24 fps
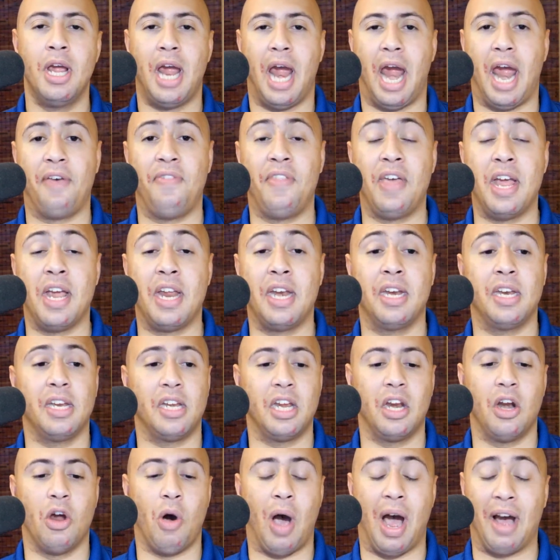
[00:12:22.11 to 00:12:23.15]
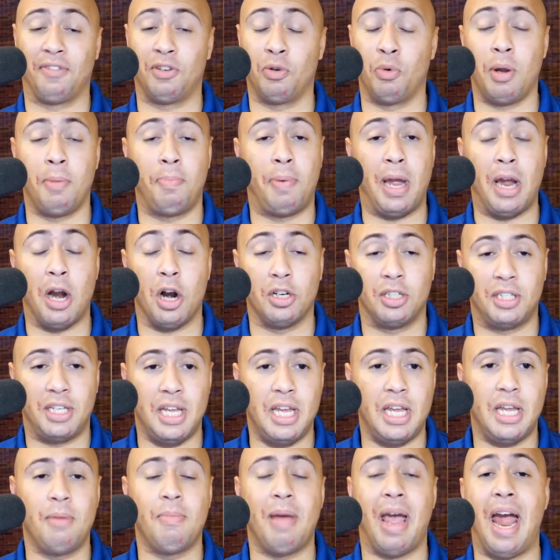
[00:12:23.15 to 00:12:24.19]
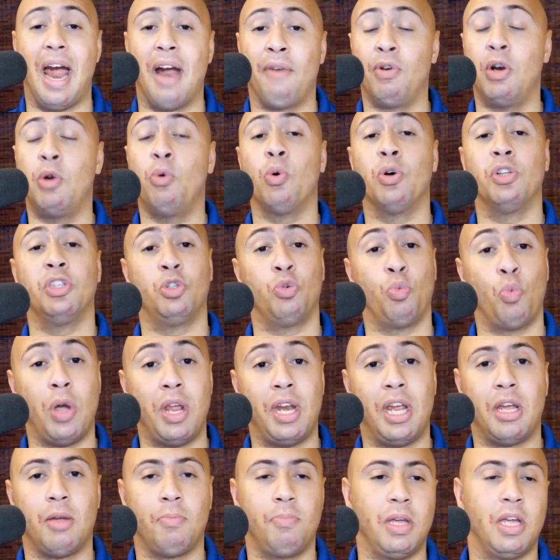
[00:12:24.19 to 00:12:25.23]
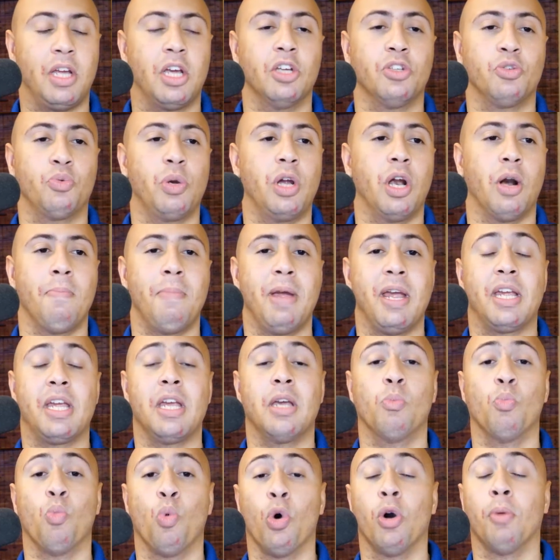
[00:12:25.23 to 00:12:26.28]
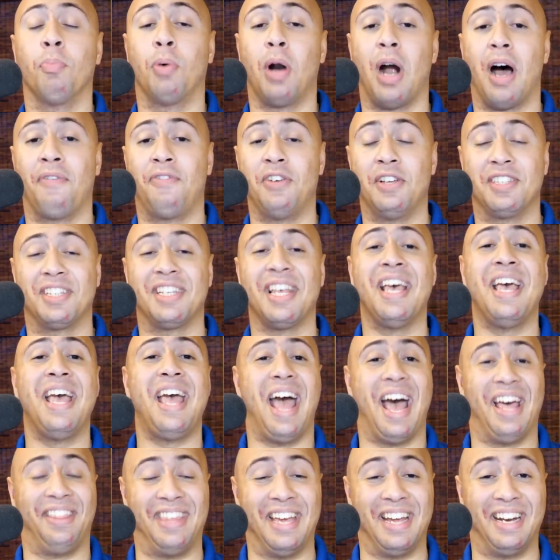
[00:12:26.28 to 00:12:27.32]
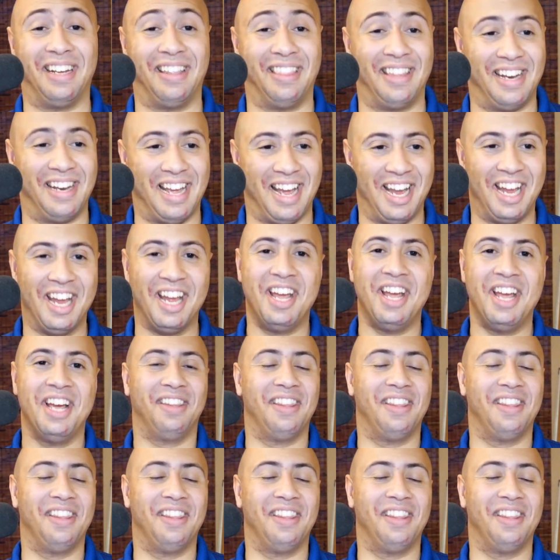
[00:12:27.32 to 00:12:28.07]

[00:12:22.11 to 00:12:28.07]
And then, after we pay our team, everyone's winning, because we are making more profits at the end of the day.